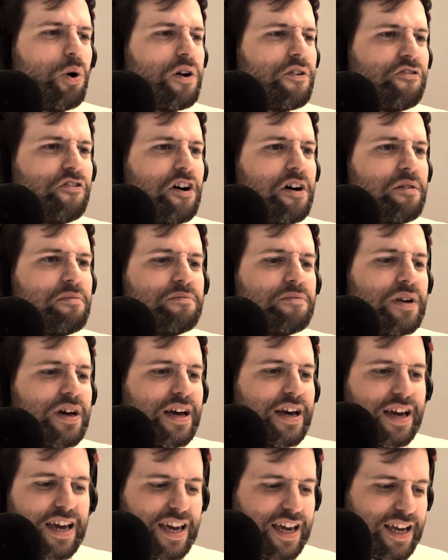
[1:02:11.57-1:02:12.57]
if
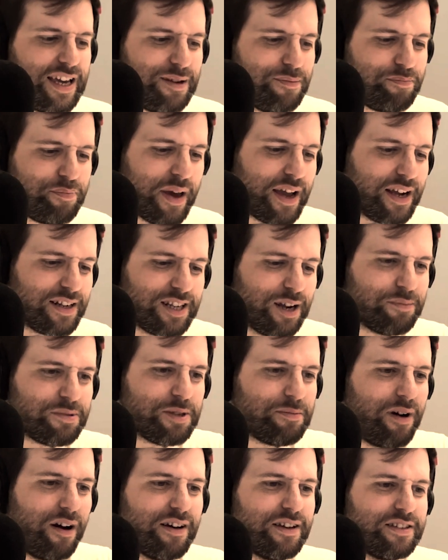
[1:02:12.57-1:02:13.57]
he picked up
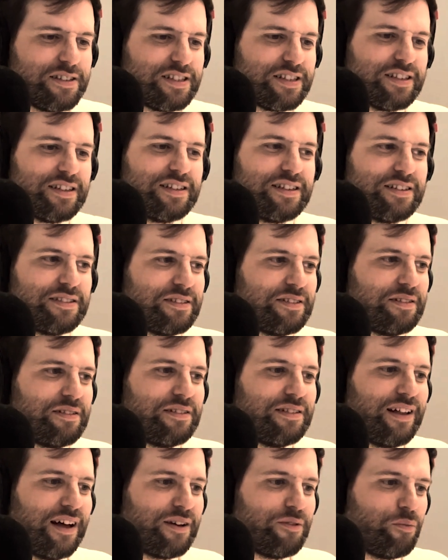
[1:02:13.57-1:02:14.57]
some ice and,
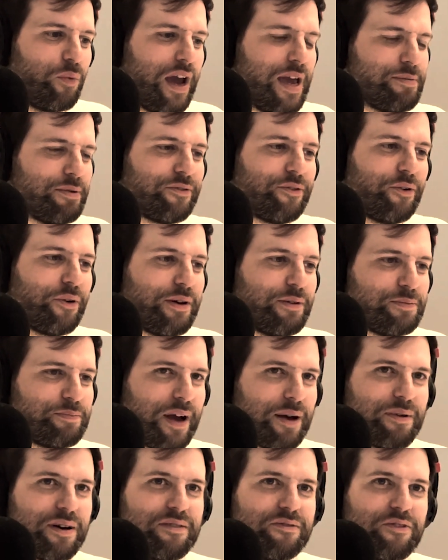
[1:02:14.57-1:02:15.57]
like, way before he was
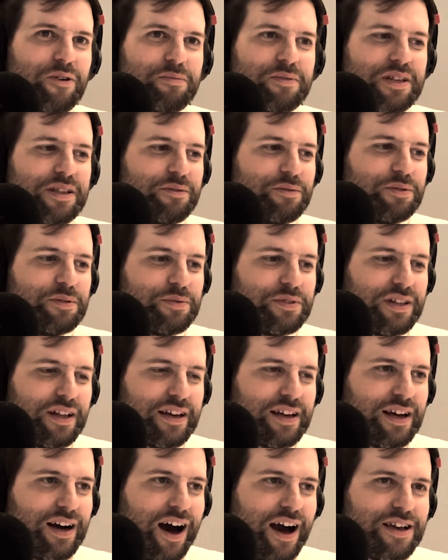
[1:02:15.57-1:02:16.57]
Batman and Robin, he was
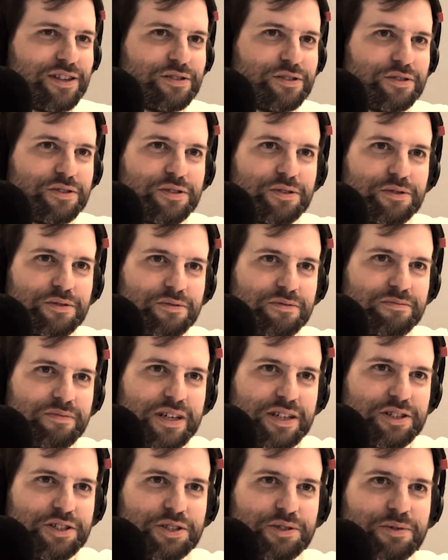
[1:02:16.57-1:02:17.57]
like, ice to
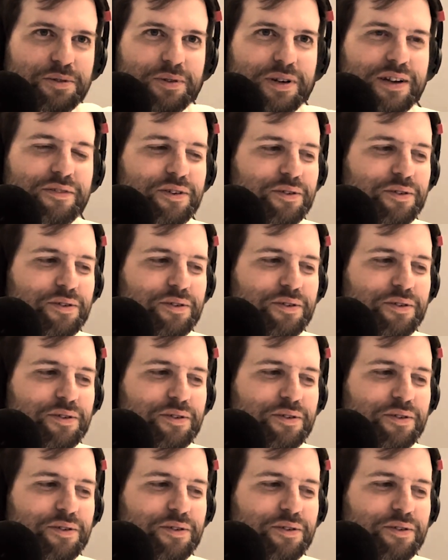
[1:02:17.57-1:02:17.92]
meet you or whatever